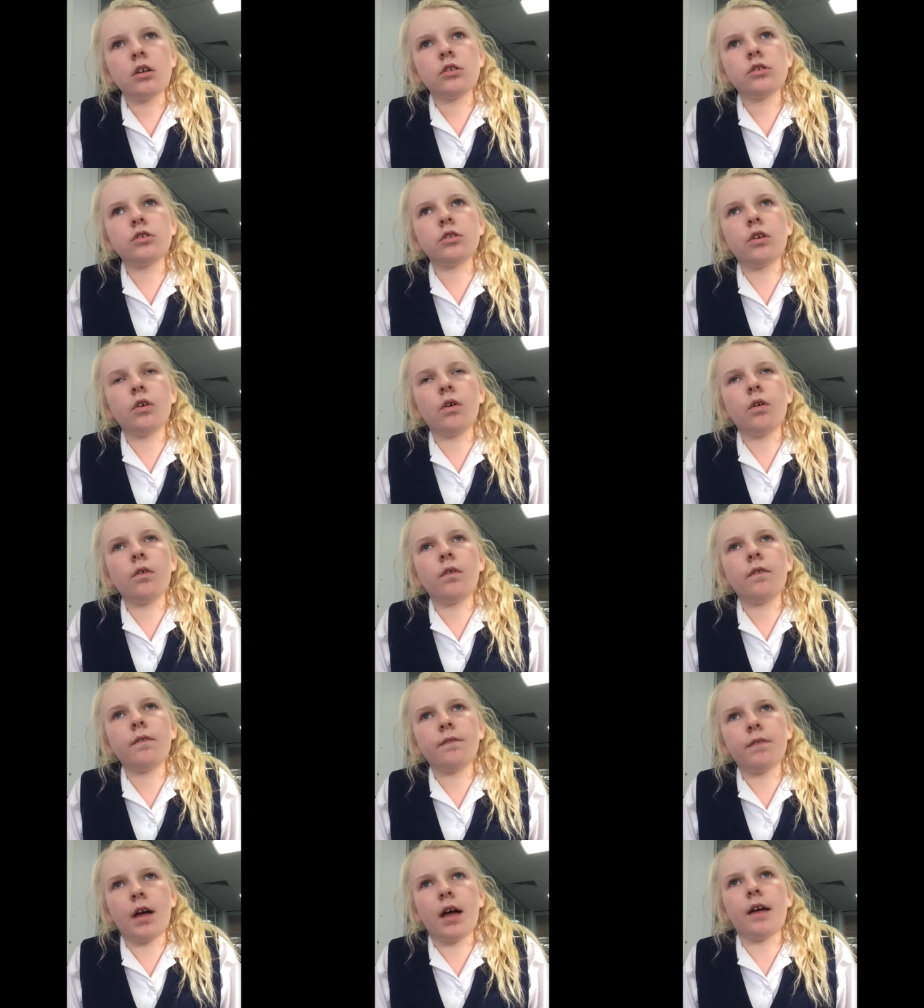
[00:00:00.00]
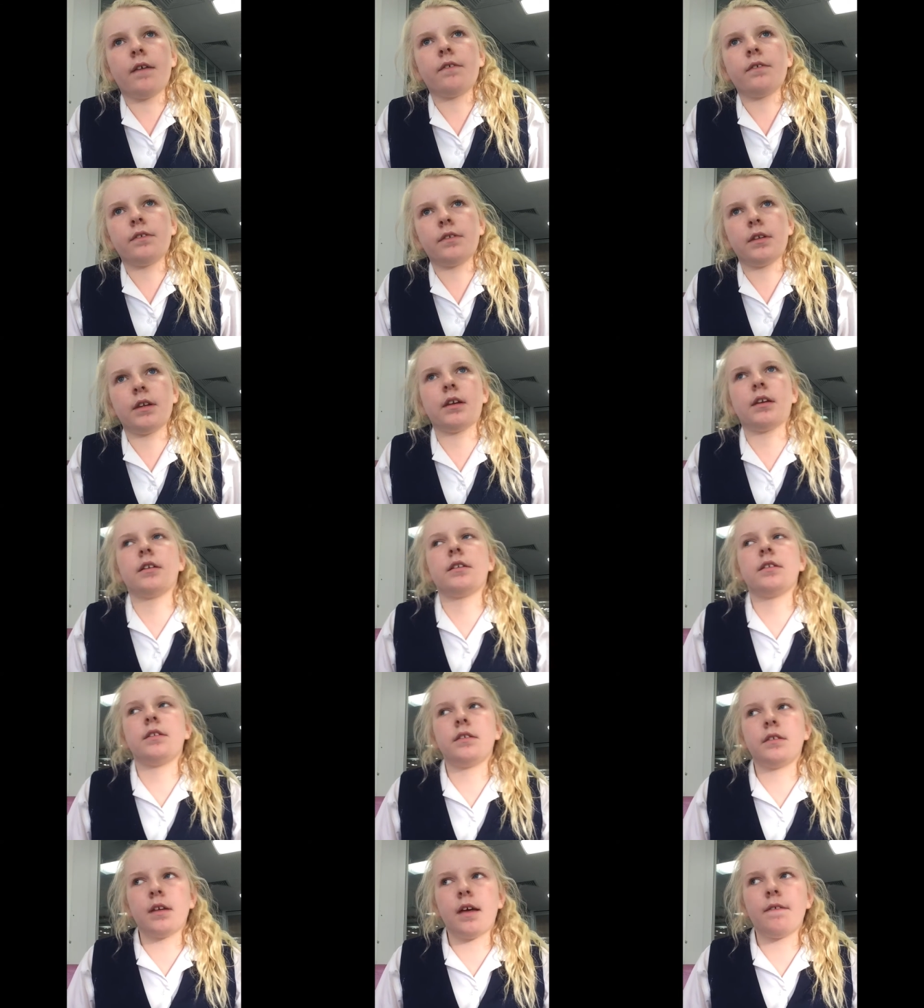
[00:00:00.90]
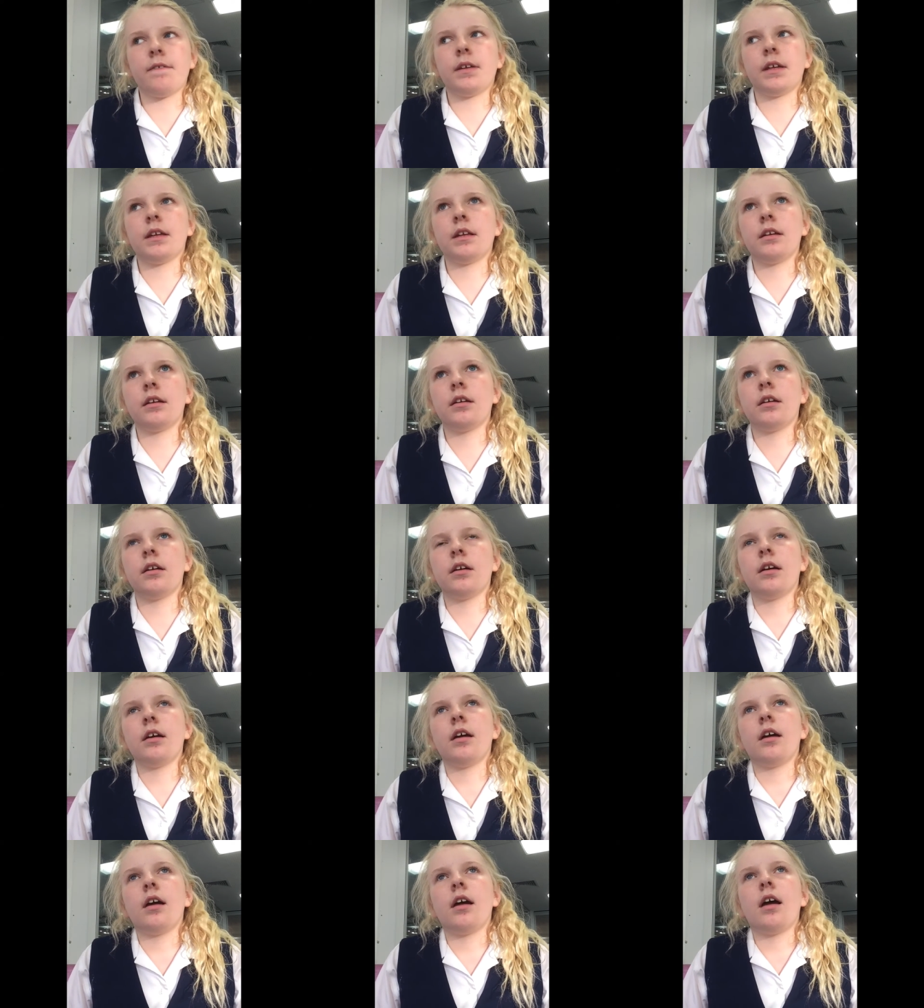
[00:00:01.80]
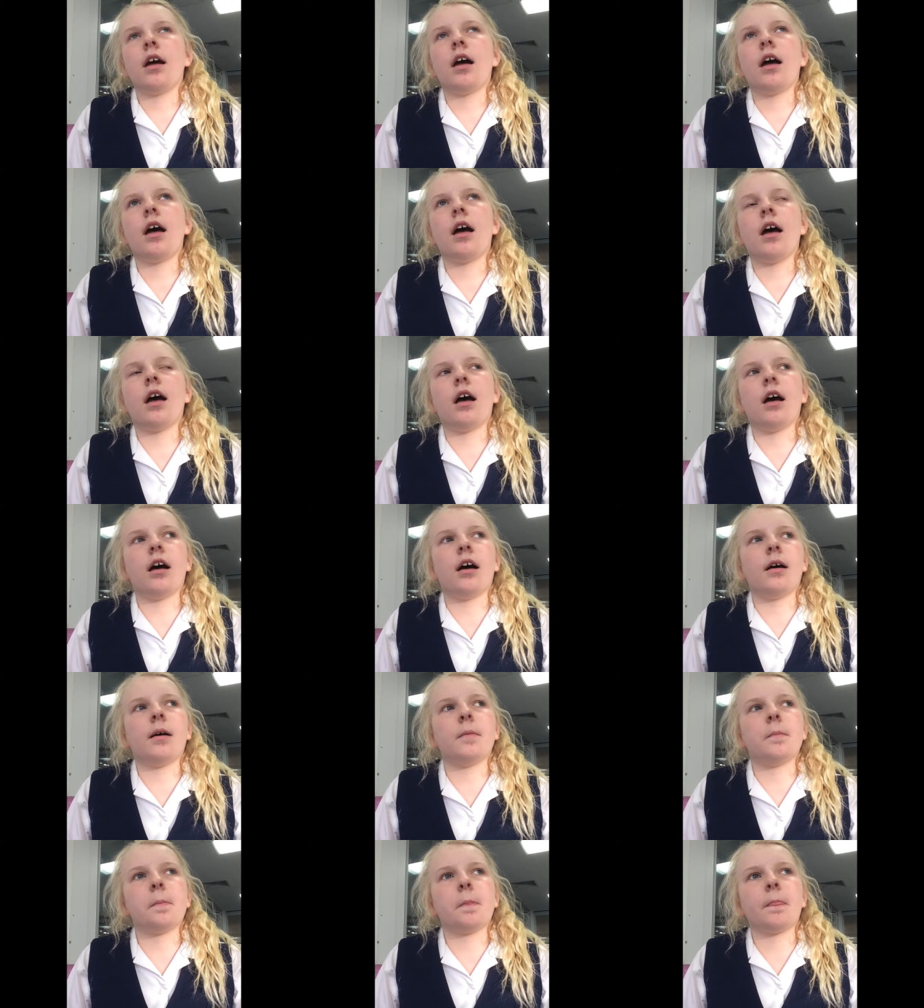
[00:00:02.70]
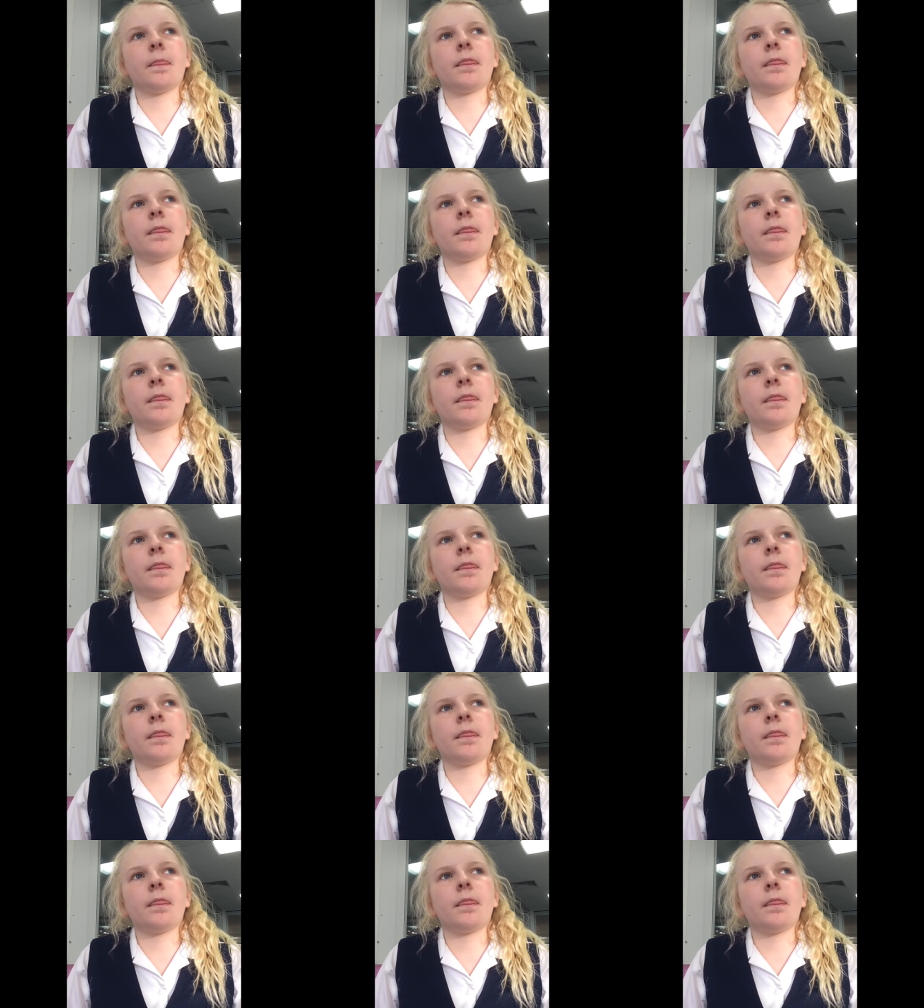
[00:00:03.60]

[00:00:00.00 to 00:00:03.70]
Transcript: So, 5, 6, 7. I